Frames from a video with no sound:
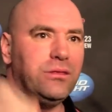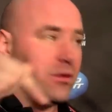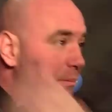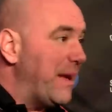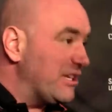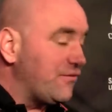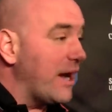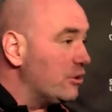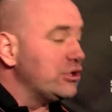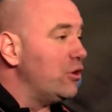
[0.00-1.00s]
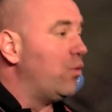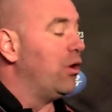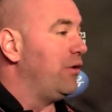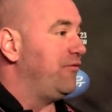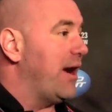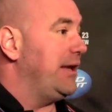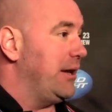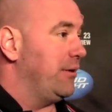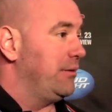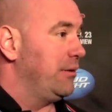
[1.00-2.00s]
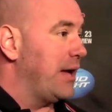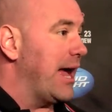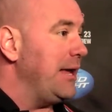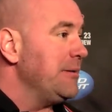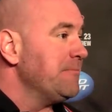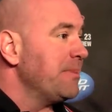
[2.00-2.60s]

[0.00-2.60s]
The best fighters in the world fight here, okay?